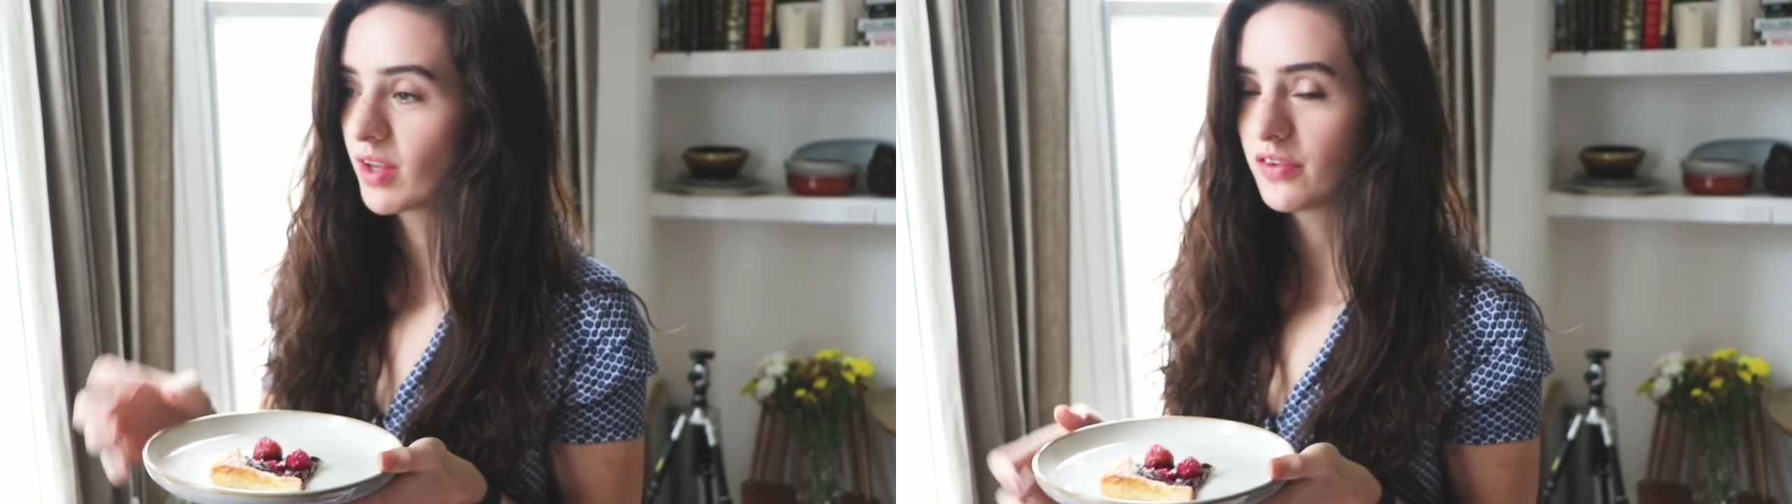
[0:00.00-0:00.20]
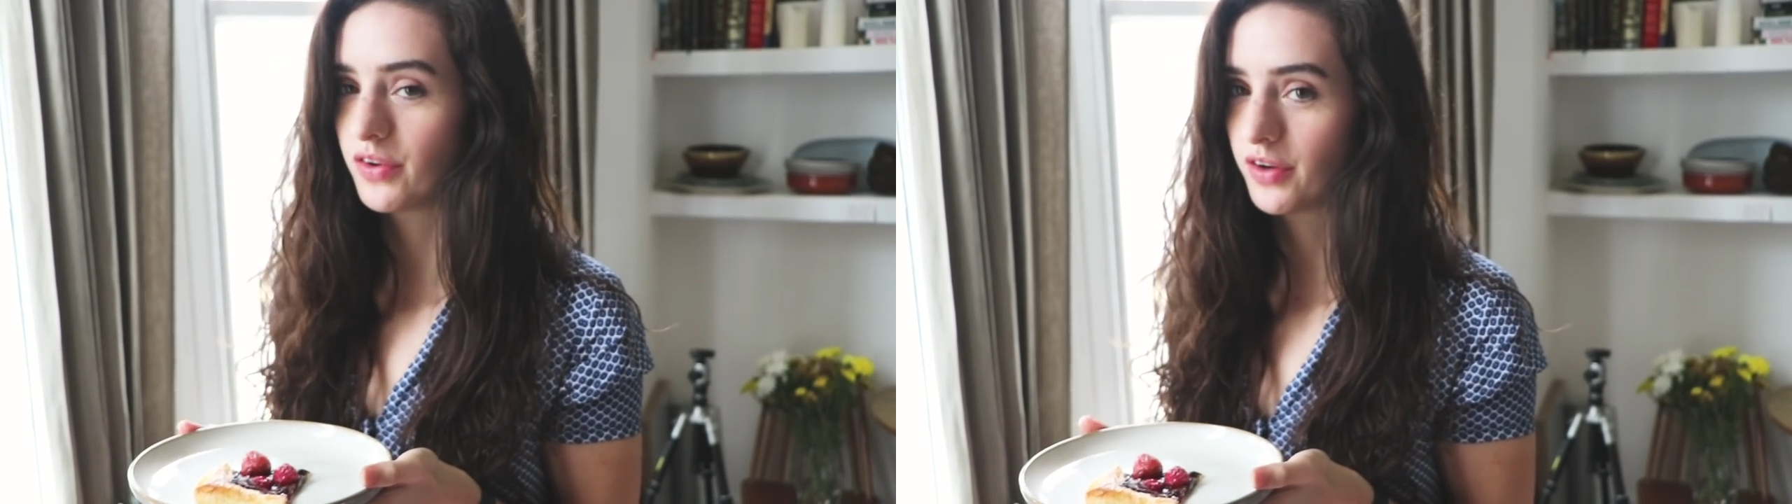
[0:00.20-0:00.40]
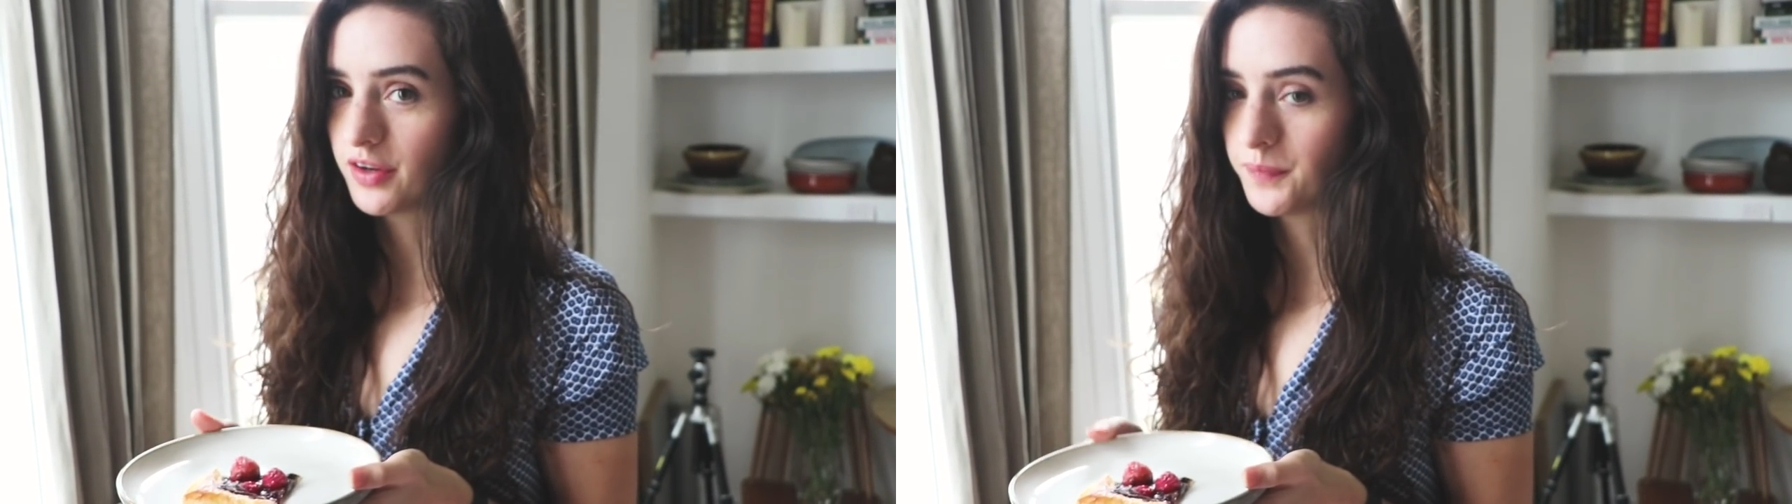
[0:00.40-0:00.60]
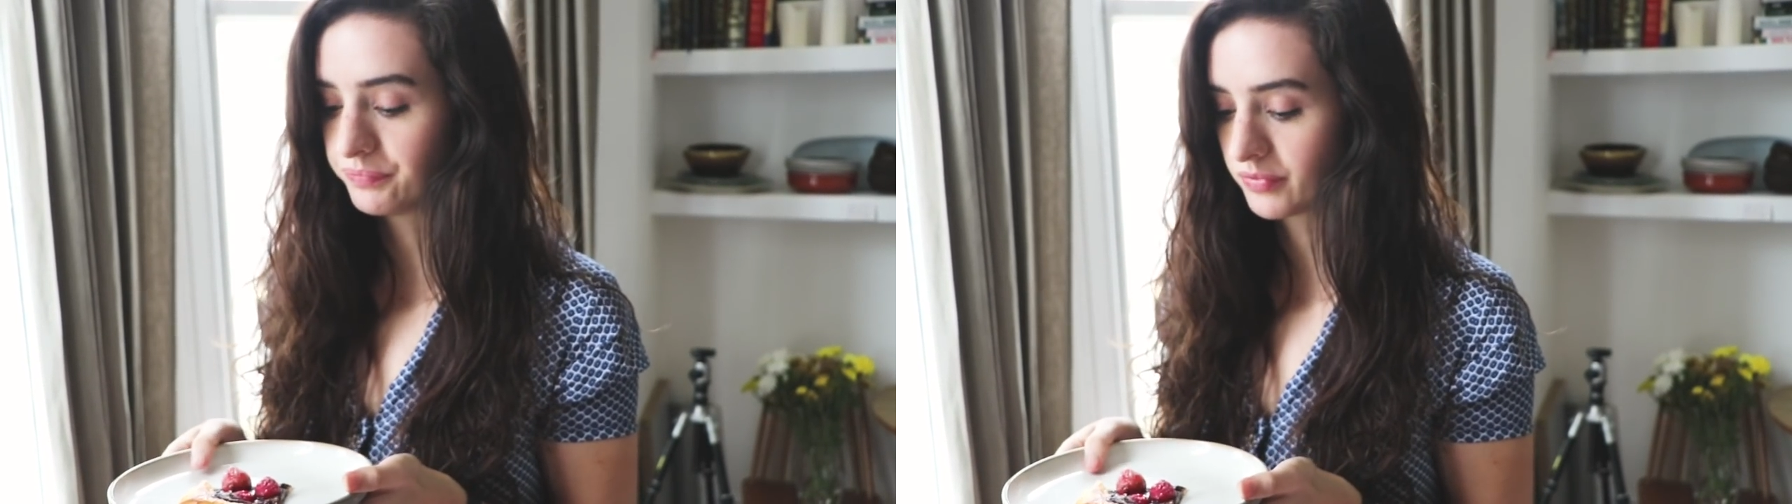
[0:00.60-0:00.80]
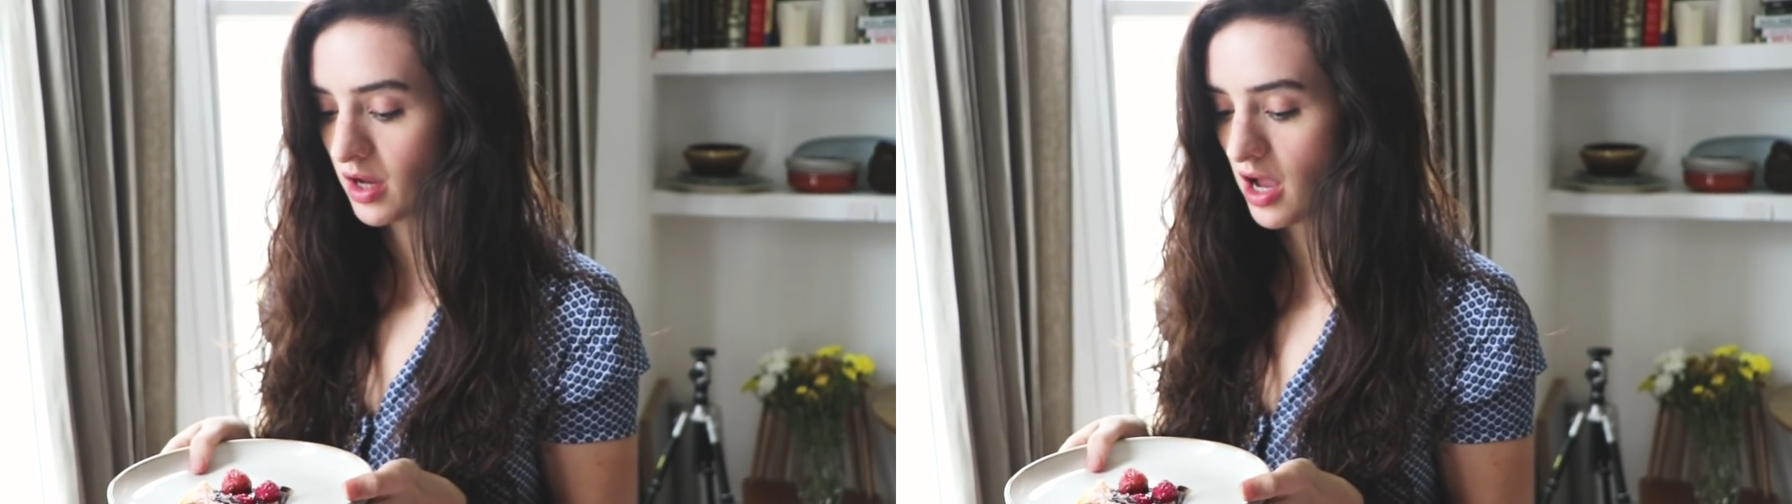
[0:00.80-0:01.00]
So good.
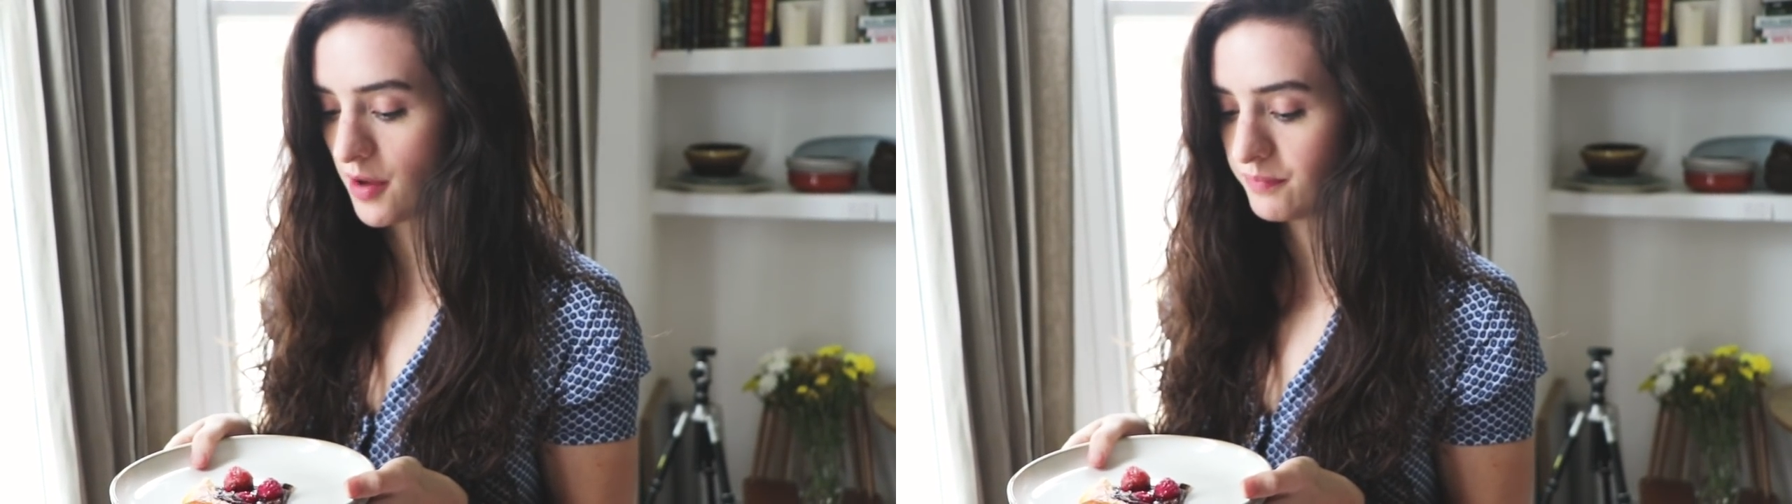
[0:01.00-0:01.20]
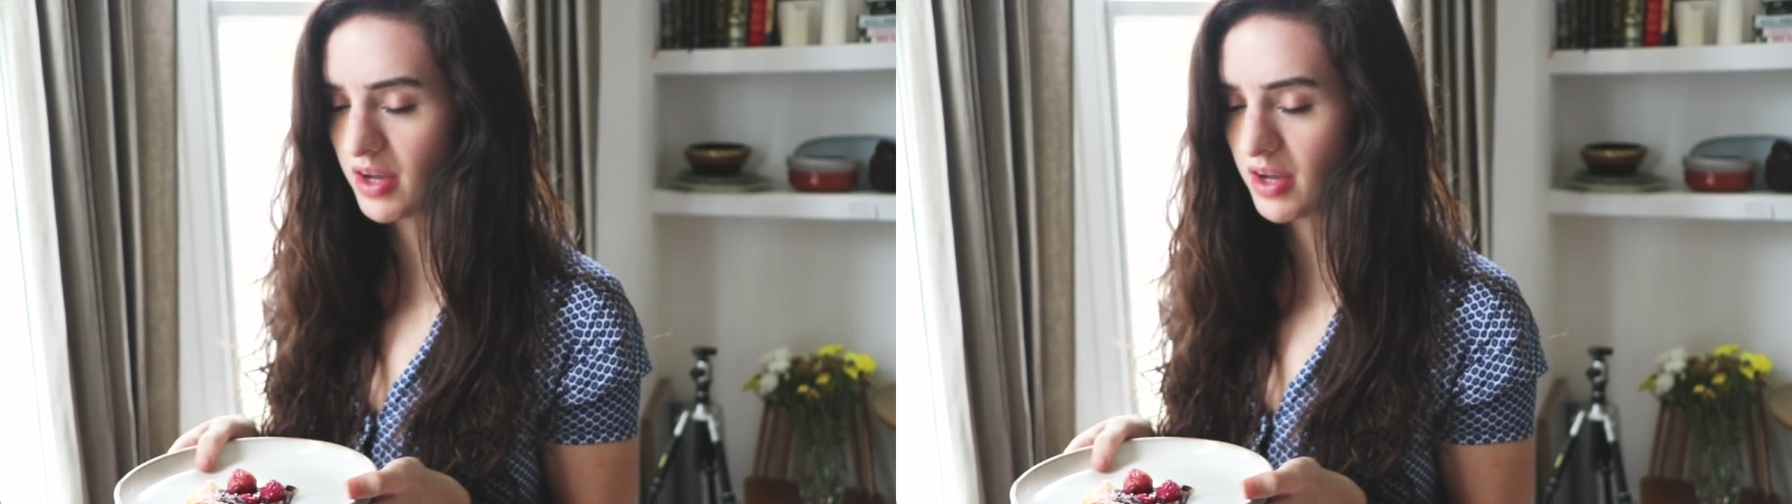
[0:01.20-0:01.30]
Um,